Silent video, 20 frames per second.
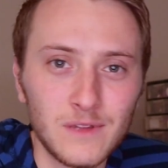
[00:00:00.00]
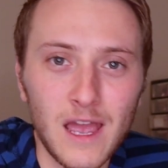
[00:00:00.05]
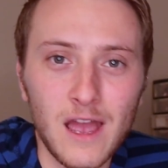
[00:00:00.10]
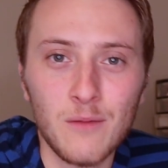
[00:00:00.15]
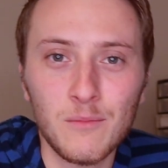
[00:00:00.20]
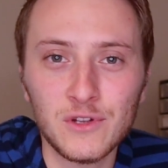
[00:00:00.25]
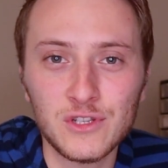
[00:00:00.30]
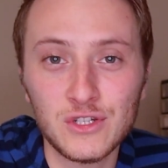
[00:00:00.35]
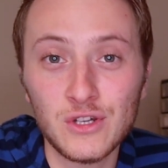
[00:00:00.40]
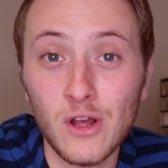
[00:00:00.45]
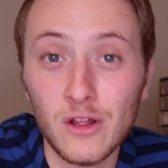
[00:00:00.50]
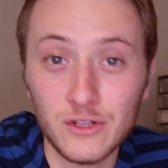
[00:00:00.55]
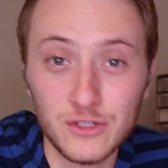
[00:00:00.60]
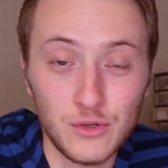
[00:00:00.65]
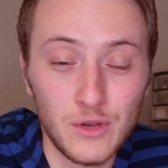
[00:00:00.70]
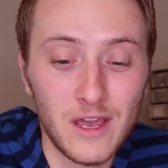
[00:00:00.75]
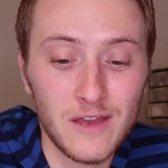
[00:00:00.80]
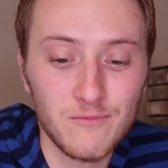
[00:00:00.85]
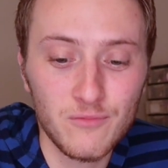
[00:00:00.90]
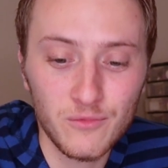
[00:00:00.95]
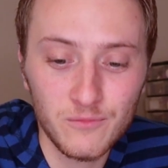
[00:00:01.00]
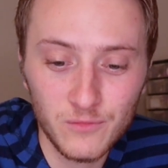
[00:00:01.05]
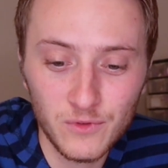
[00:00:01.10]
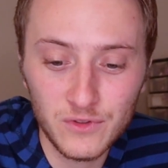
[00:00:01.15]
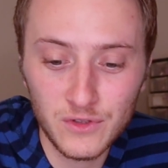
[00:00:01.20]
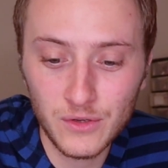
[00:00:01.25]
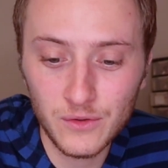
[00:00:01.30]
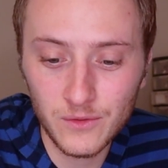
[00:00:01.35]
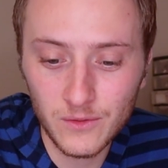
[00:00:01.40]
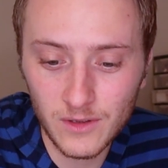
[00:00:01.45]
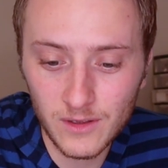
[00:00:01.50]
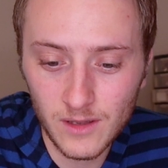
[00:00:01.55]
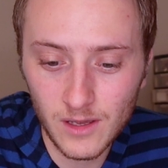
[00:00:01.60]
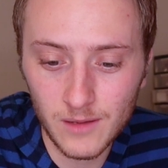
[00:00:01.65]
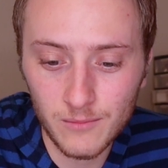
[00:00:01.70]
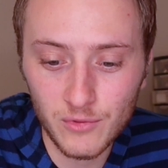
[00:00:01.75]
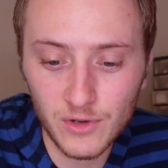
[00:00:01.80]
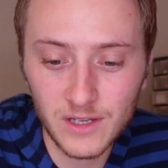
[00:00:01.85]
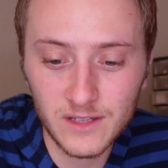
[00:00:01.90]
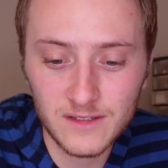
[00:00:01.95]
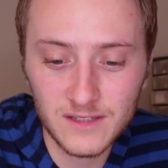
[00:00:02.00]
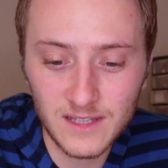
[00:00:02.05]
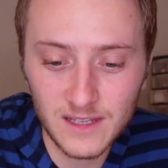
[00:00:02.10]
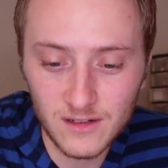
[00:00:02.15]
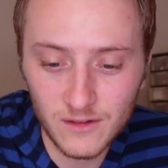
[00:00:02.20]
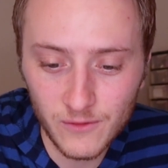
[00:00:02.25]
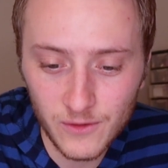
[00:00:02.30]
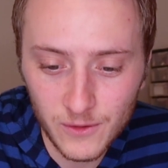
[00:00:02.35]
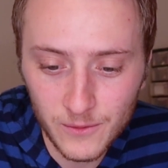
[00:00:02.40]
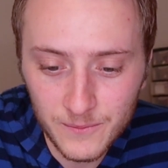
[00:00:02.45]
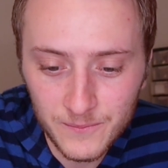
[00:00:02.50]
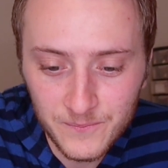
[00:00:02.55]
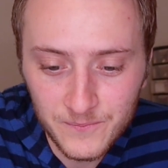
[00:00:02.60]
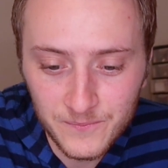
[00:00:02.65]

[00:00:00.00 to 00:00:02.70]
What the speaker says: how much knowledge you have to bring to the interview.